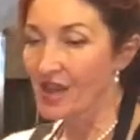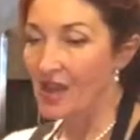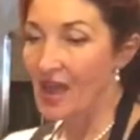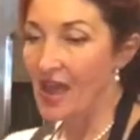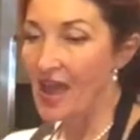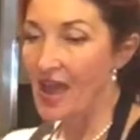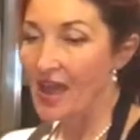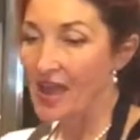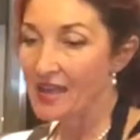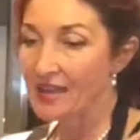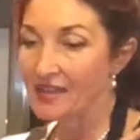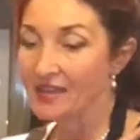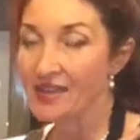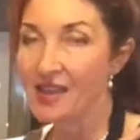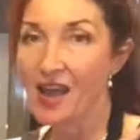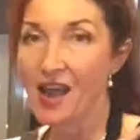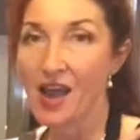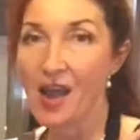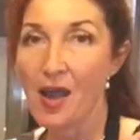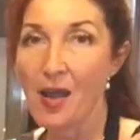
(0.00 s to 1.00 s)
and
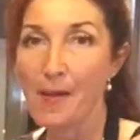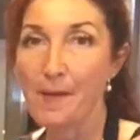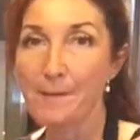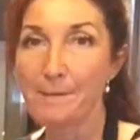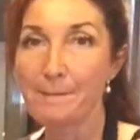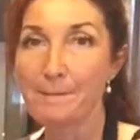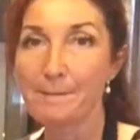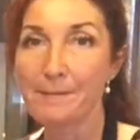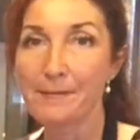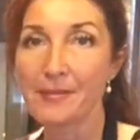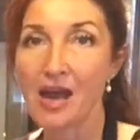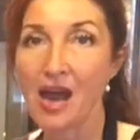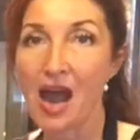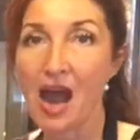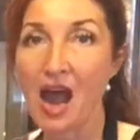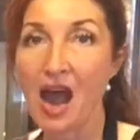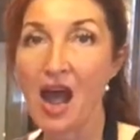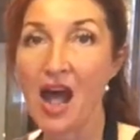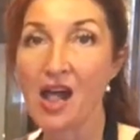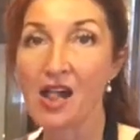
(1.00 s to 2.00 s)

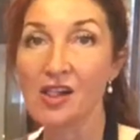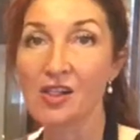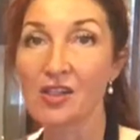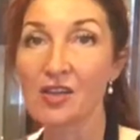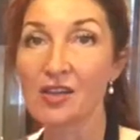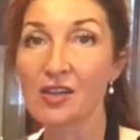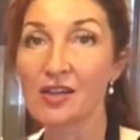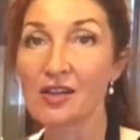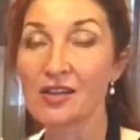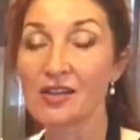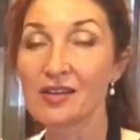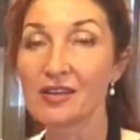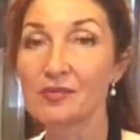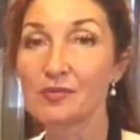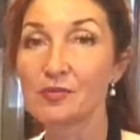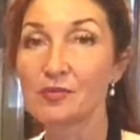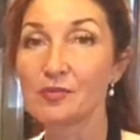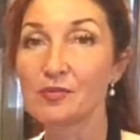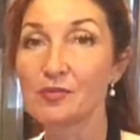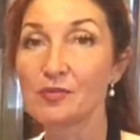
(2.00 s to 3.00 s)
I'll
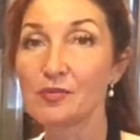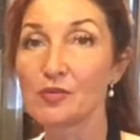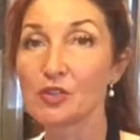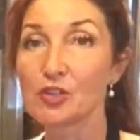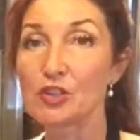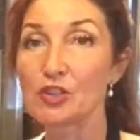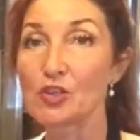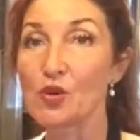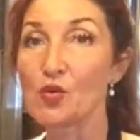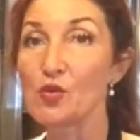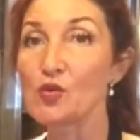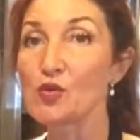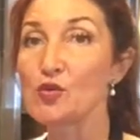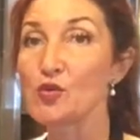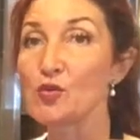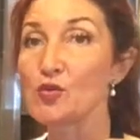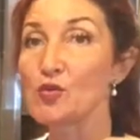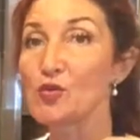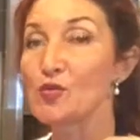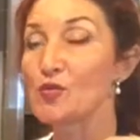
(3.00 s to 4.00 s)
show
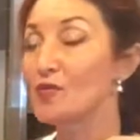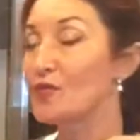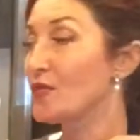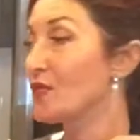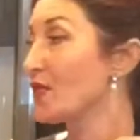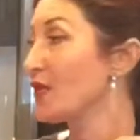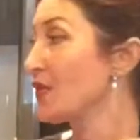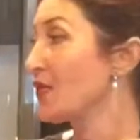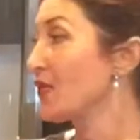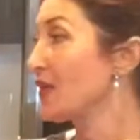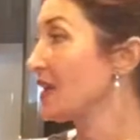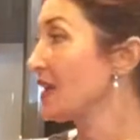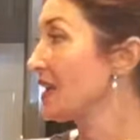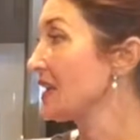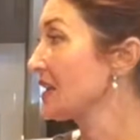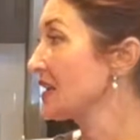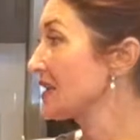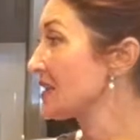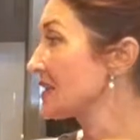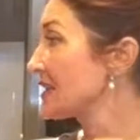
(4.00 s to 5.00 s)
you the
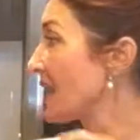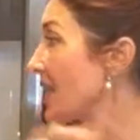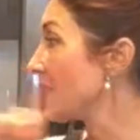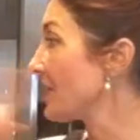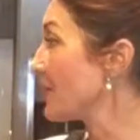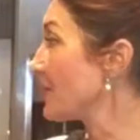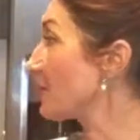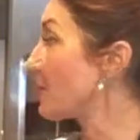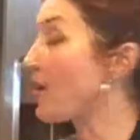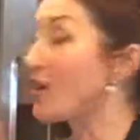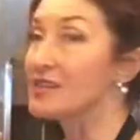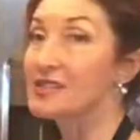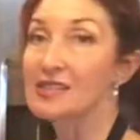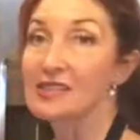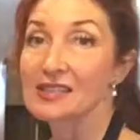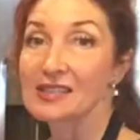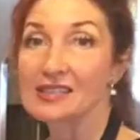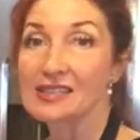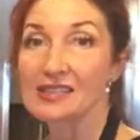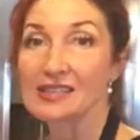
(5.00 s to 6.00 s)
things, the
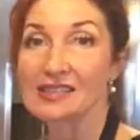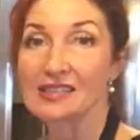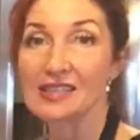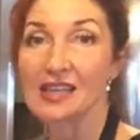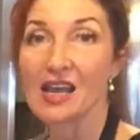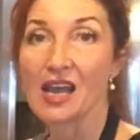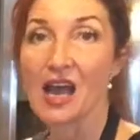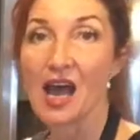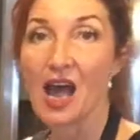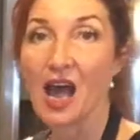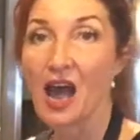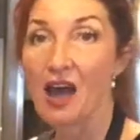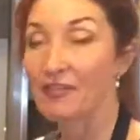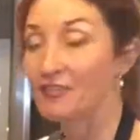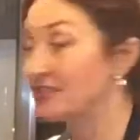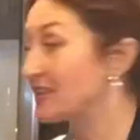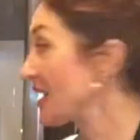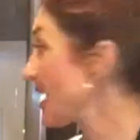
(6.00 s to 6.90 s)
process, after